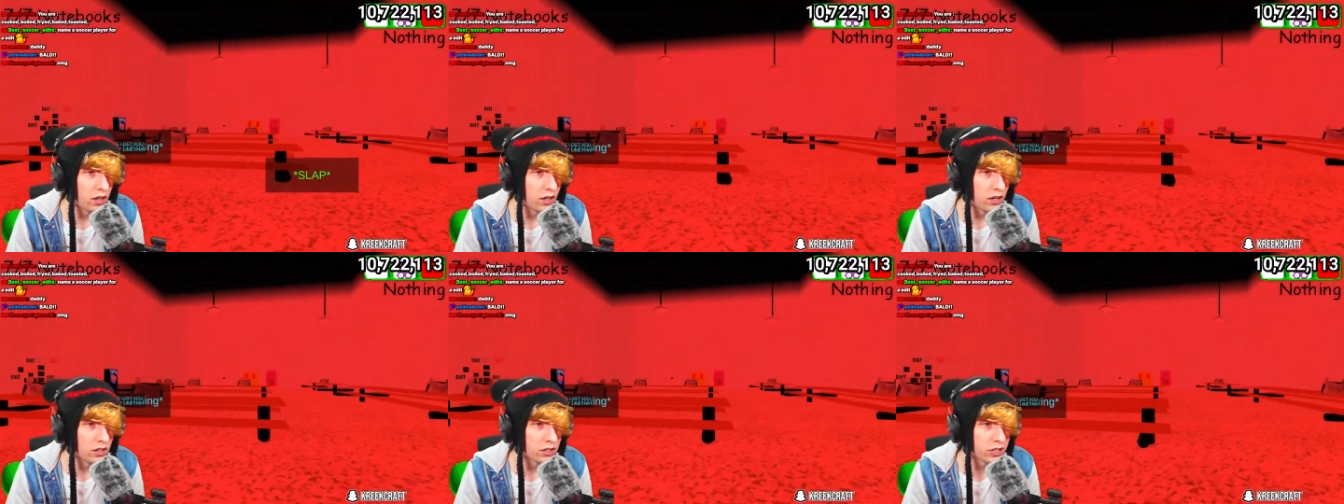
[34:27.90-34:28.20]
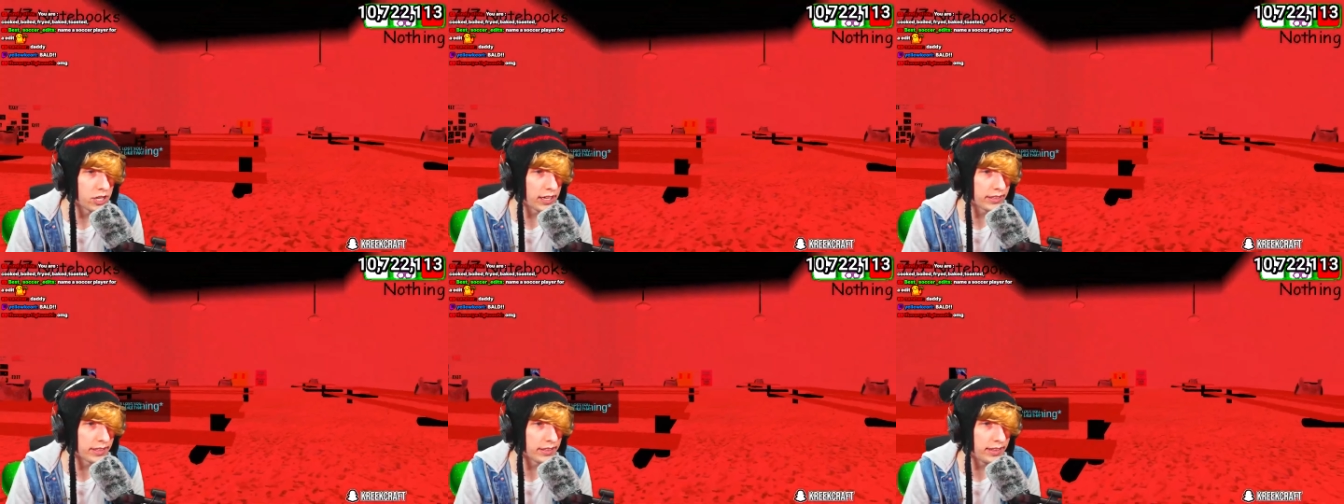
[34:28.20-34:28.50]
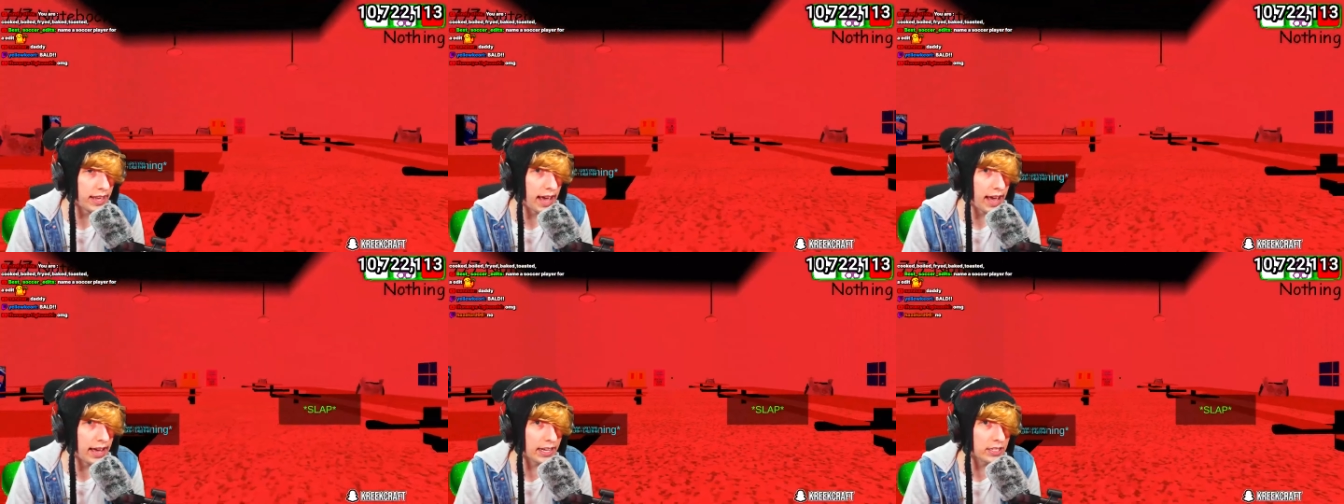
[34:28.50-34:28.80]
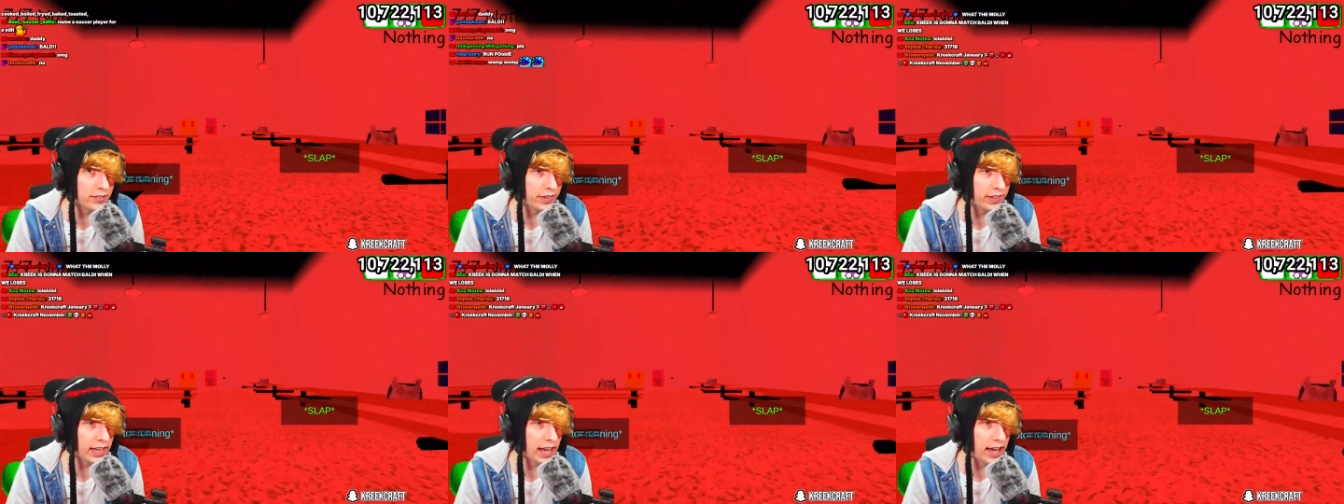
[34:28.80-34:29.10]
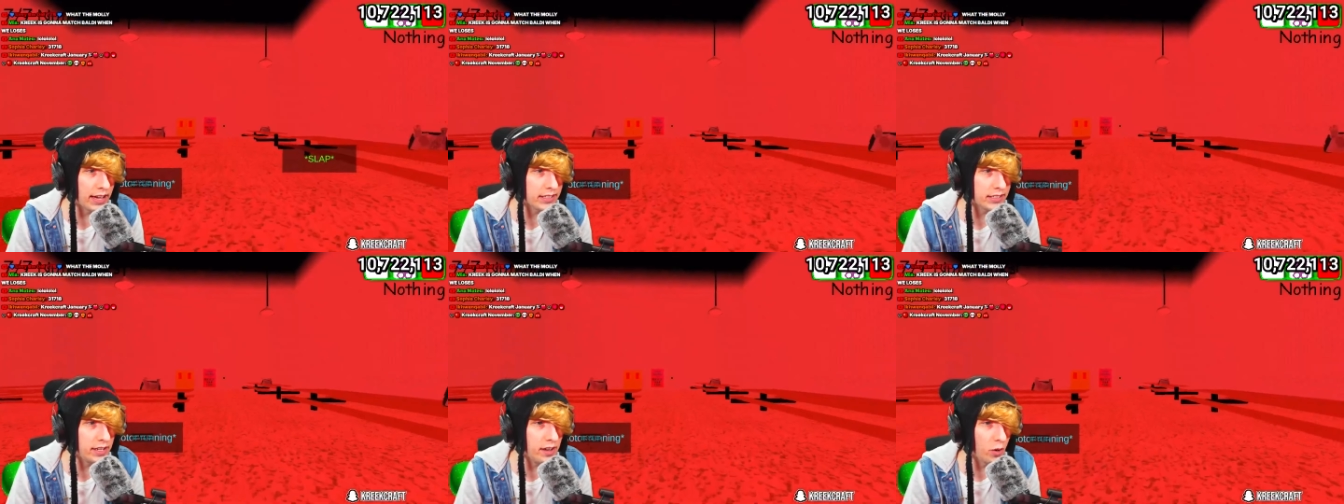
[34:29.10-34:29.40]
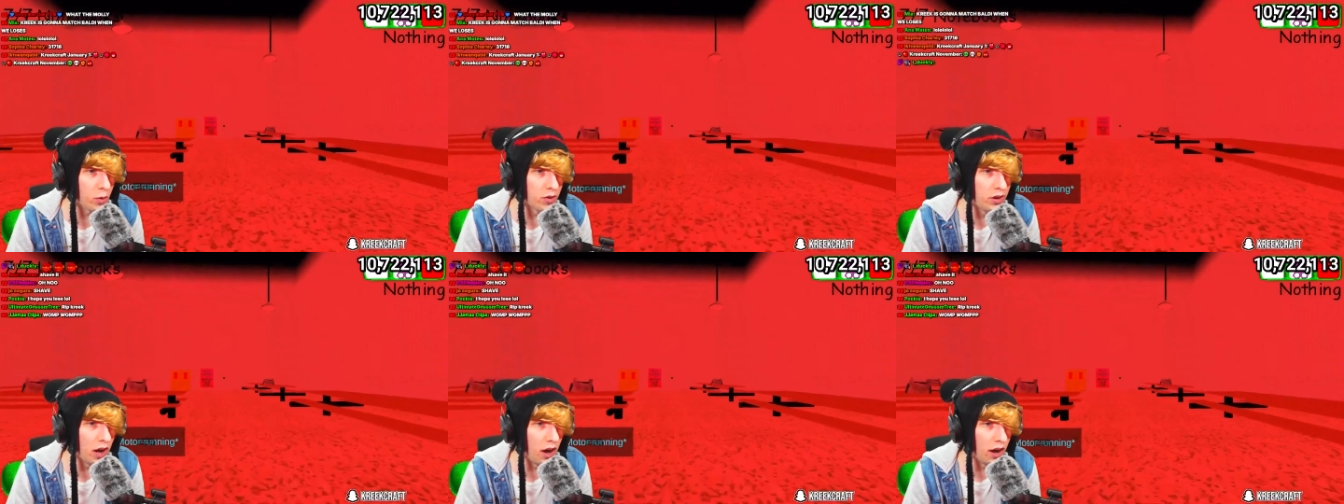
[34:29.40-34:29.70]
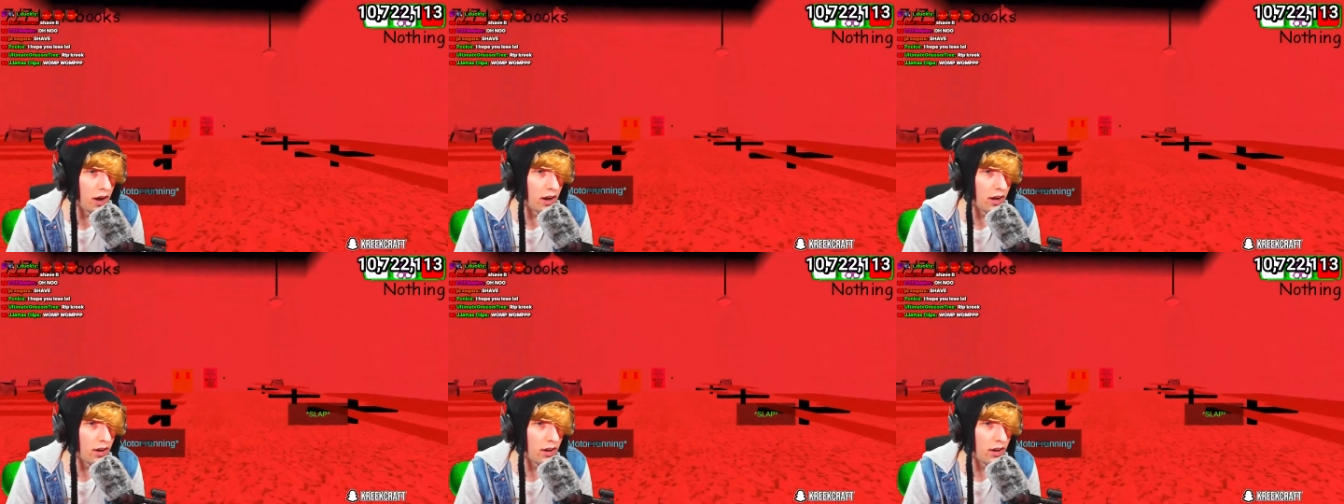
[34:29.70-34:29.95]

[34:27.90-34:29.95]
Chat, did that activate the exit or nah?